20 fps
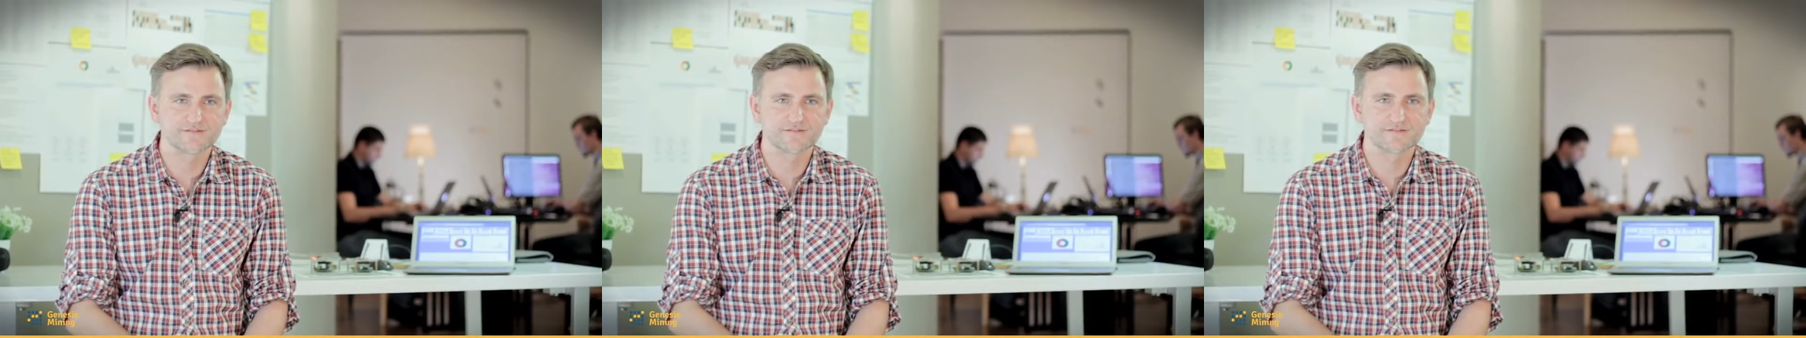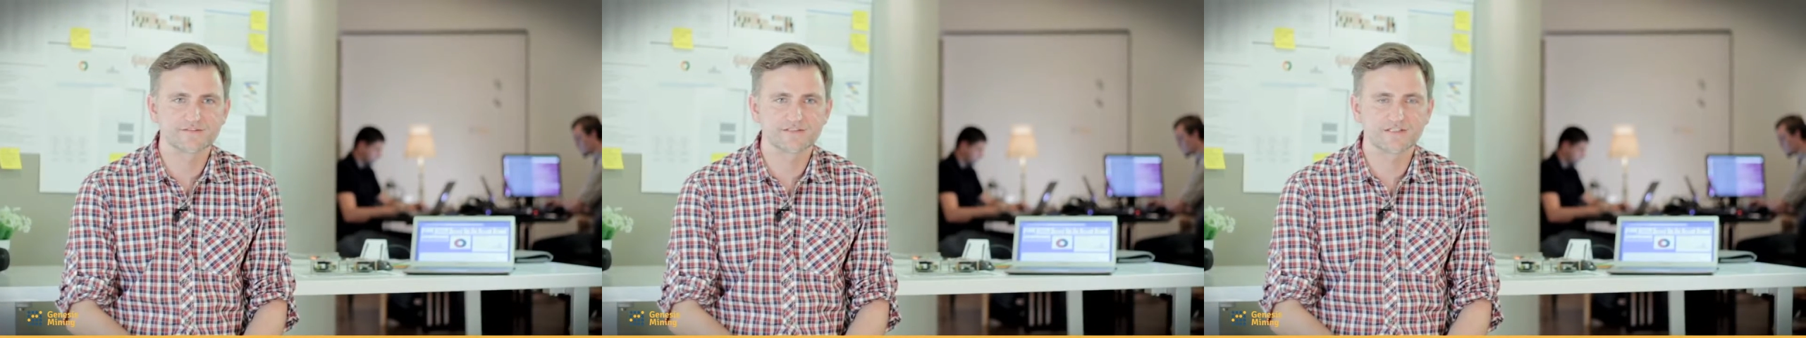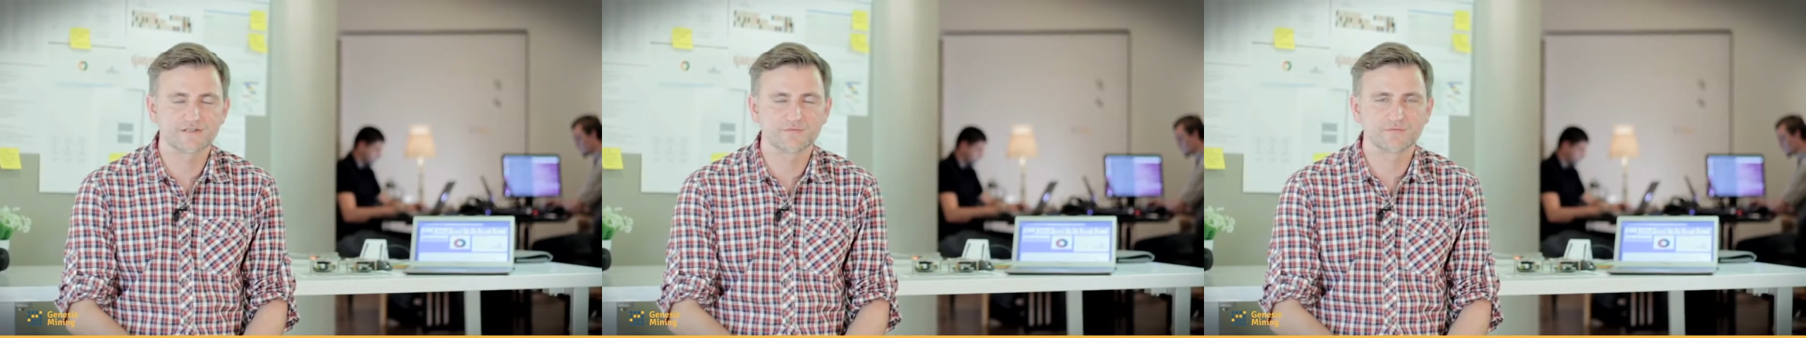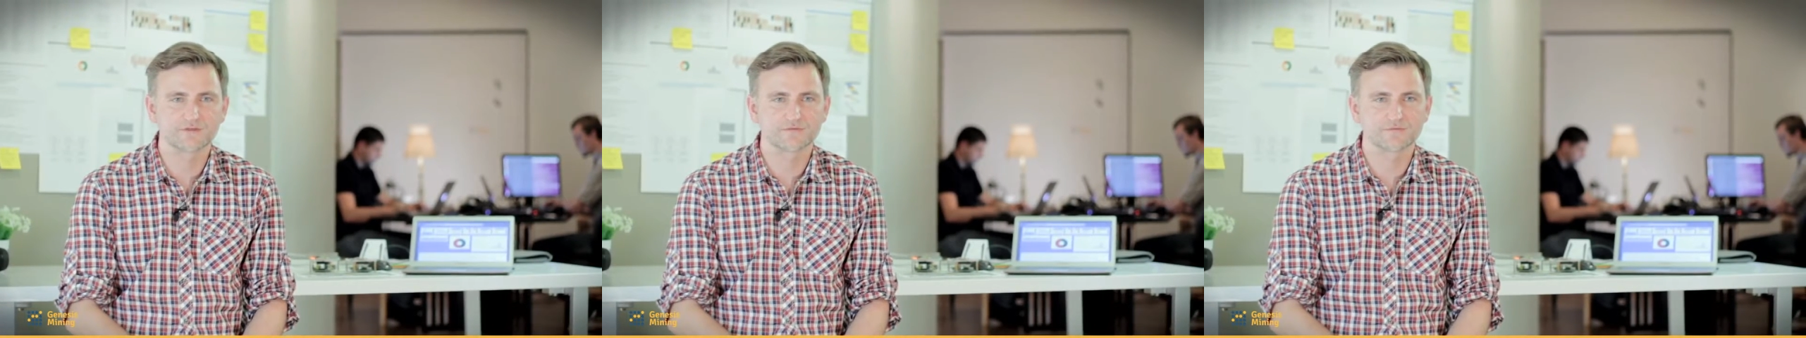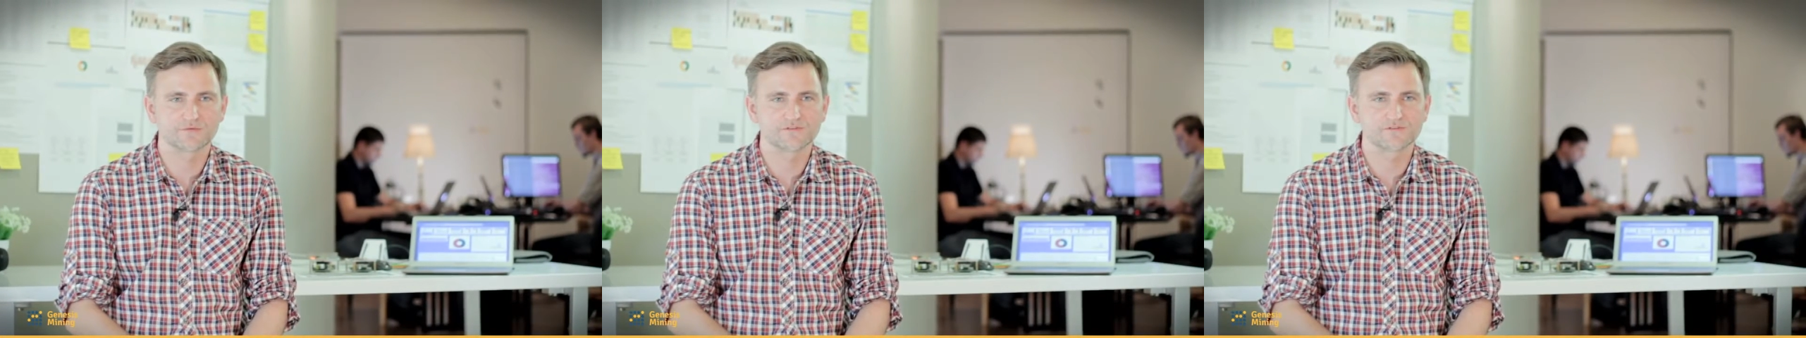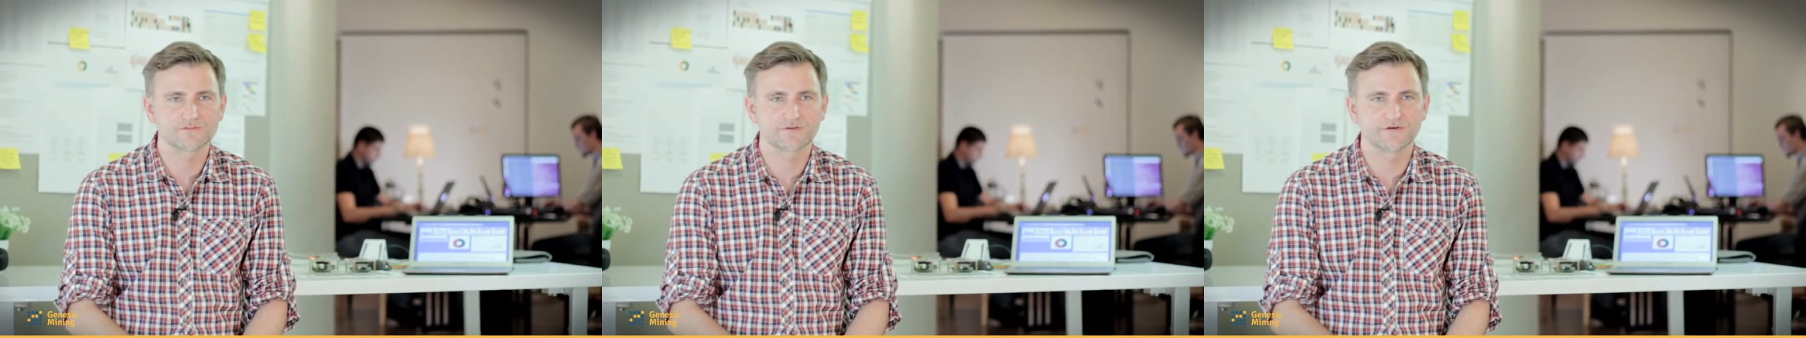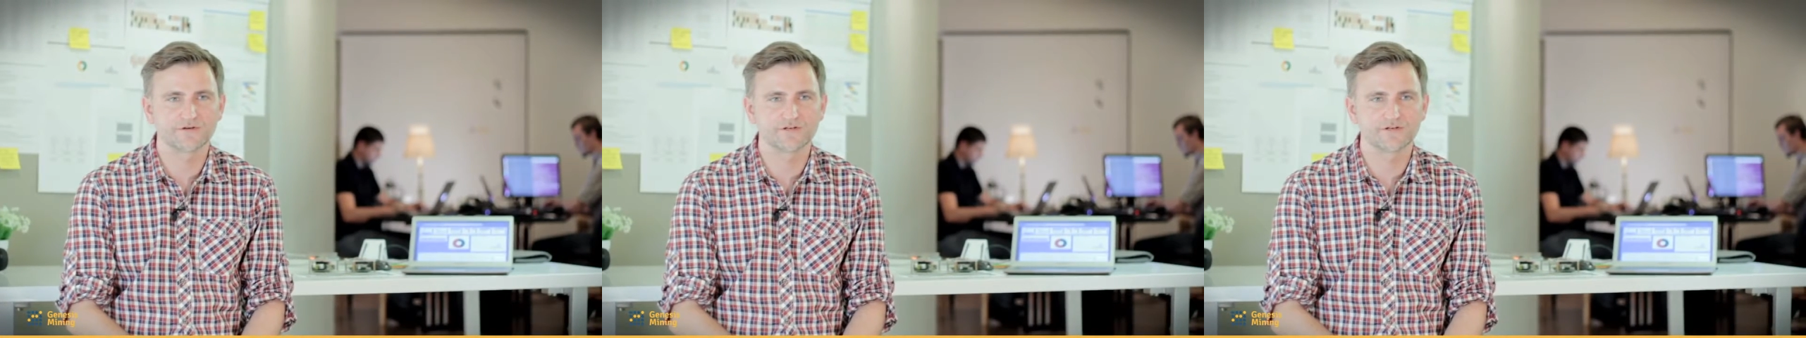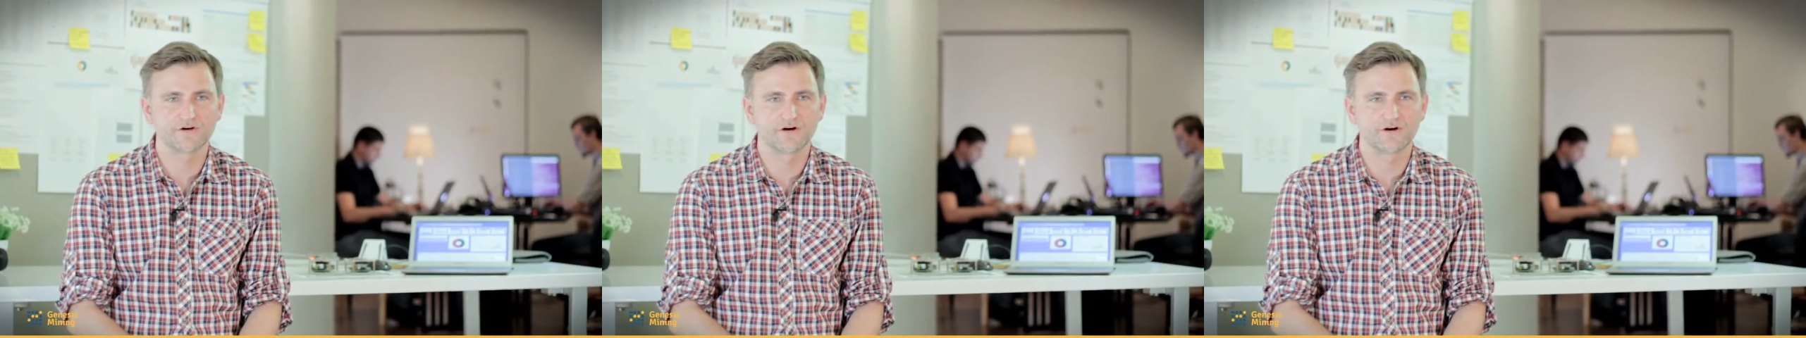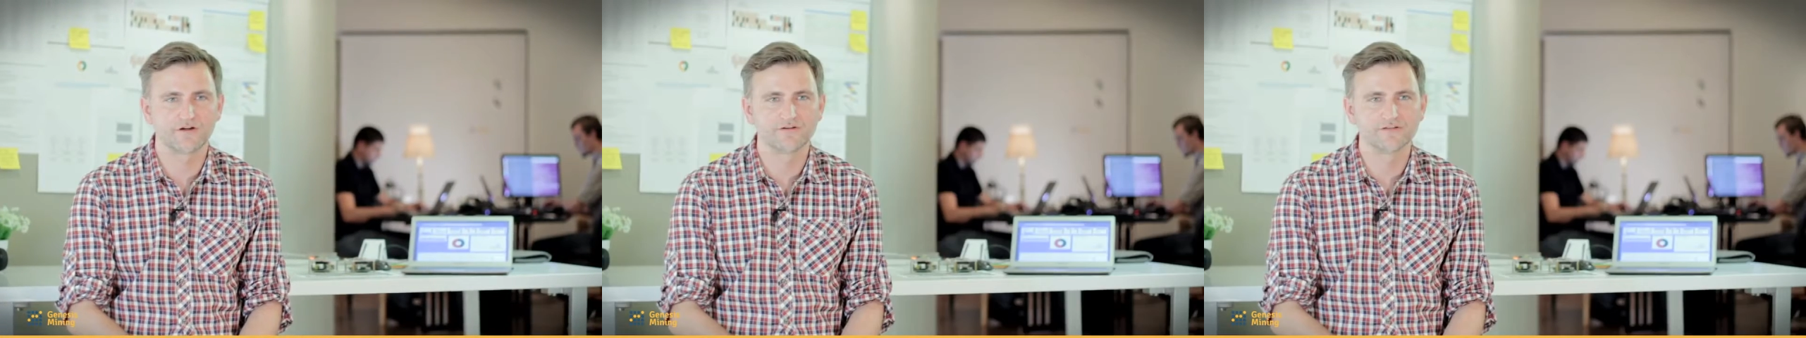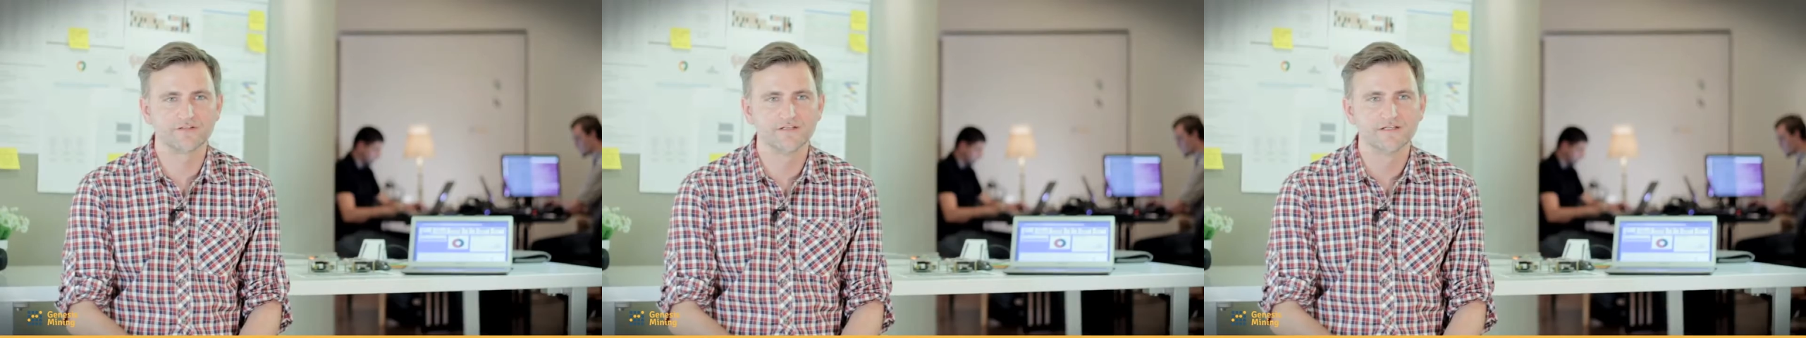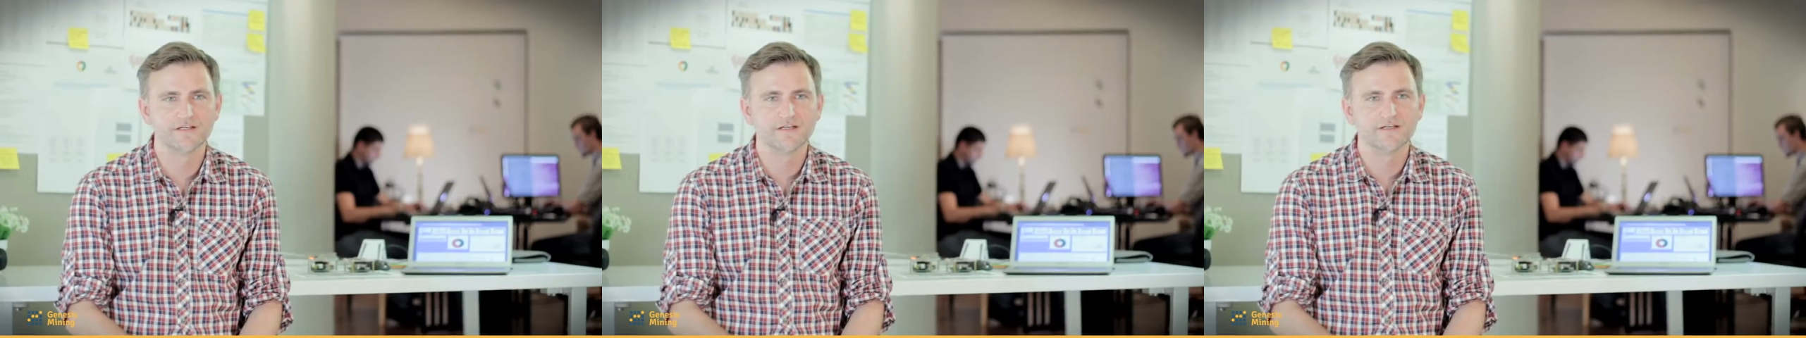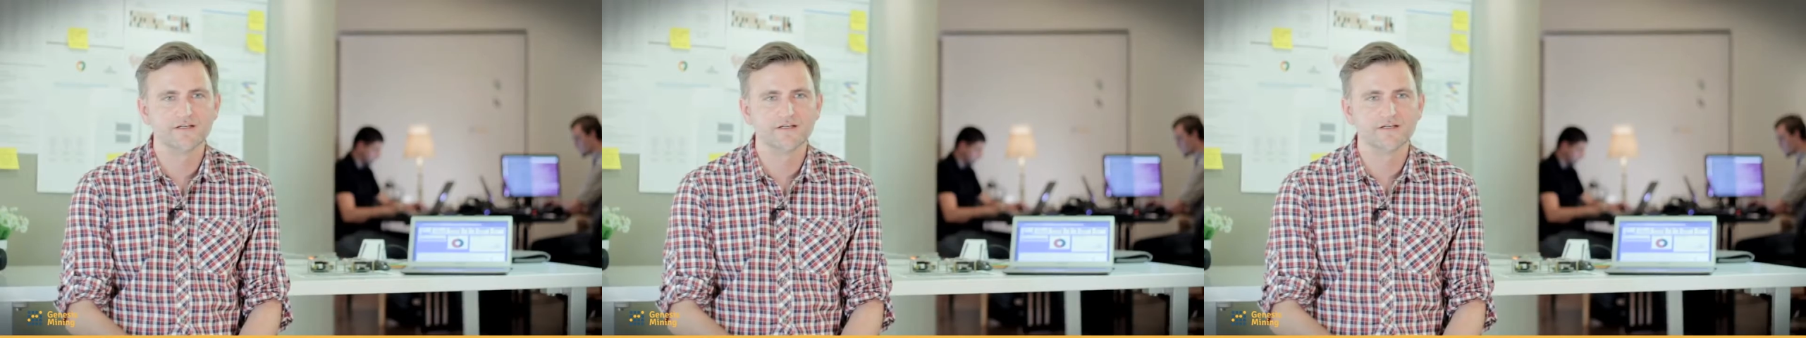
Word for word: to see what was going on.